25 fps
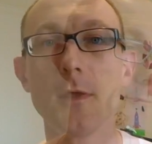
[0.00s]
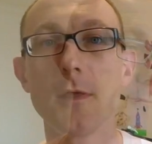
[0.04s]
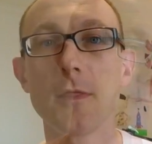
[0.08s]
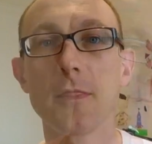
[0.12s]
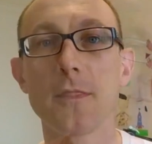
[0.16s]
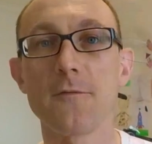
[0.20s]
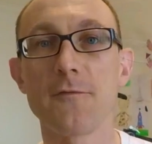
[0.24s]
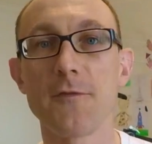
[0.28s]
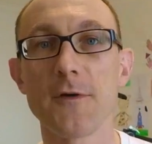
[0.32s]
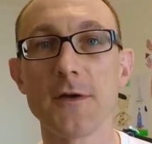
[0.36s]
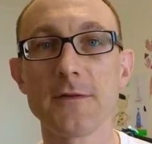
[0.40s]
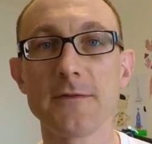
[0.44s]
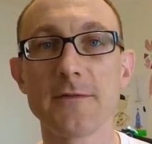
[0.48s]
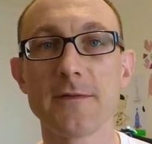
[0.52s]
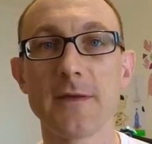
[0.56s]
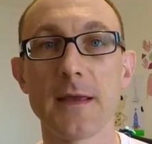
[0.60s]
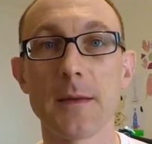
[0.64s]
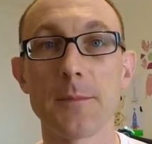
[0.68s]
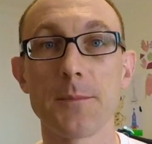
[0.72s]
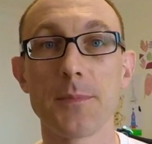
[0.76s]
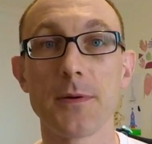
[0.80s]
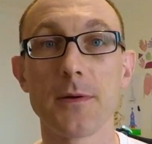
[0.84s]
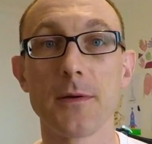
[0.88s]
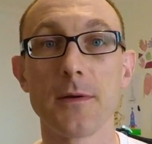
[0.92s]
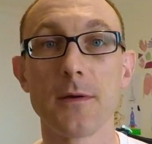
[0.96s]
The first
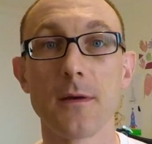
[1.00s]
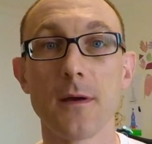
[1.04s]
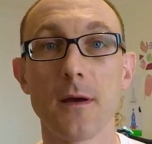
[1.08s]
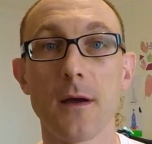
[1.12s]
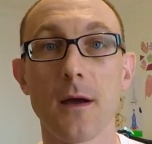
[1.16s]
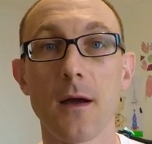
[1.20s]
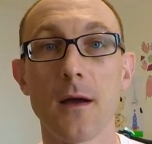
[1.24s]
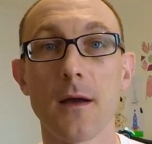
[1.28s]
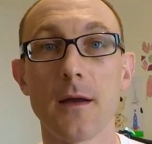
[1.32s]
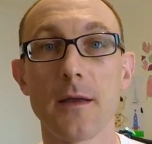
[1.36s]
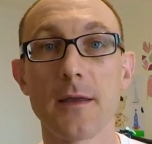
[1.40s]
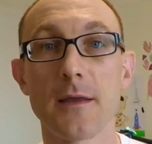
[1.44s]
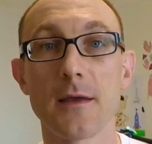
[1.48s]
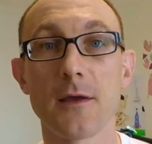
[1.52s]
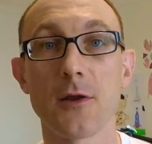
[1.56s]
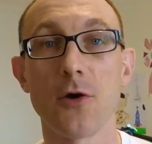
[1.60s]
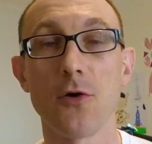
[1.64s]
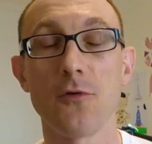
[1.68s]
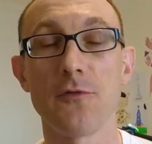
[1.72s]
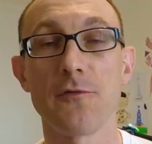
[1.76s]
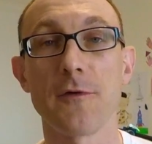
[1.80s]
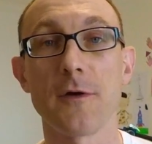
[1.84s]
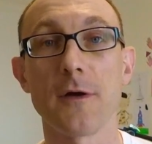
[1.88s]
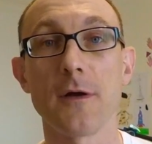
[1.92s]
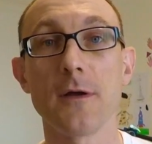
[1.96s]
tip I can
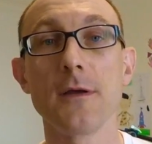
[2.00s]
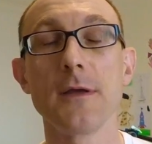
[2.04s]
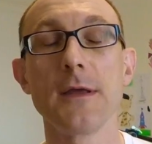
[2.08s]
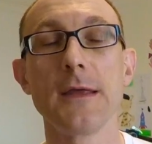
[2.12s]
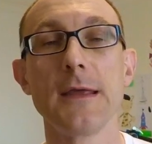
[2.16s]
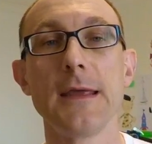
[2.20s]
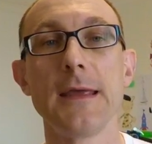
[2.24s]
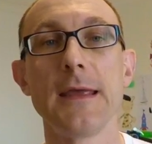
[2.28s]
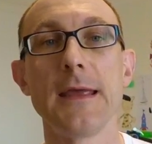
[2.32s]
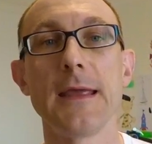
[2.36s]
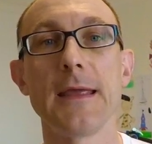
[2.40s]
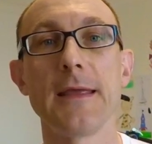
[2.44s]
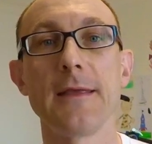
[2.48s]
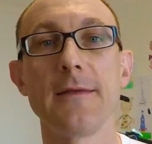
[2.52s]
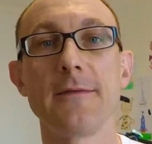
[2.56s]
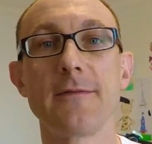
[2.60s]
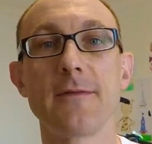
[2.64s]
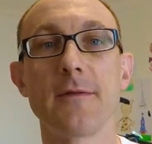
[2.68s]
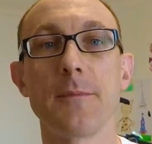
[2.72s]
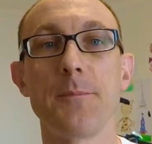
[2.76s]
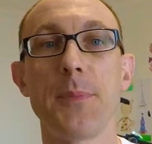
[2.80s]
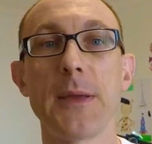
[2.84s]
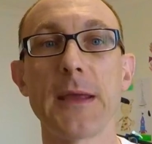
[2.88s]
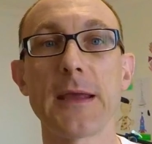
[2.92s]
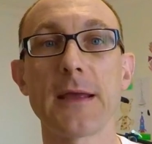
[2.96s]
offer is
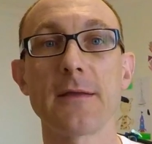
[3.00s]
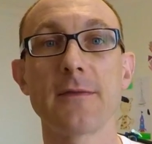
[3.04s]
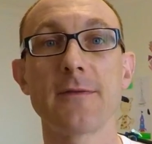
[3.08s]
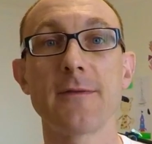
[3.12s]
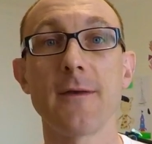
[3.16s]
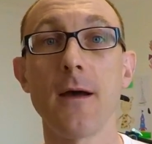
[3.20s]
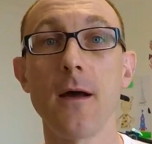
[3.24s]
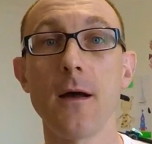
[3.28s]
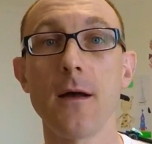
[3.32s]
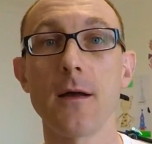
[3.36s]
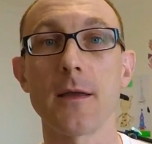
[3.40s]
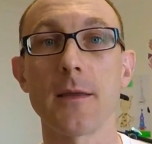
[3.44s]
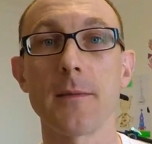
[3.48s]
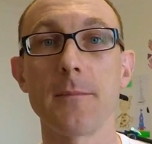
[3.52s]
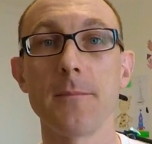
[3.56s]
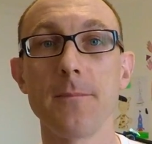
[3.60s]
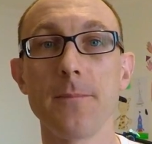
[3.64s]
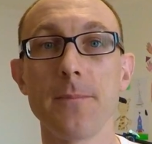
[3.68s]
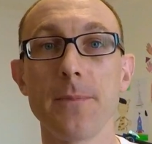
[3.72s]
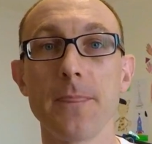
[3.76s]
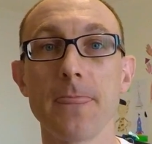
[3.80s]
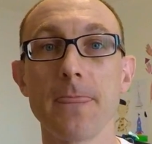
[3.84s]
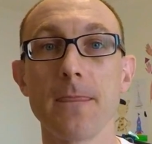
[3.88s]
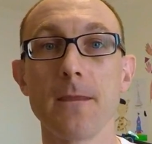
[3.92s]
to pick a time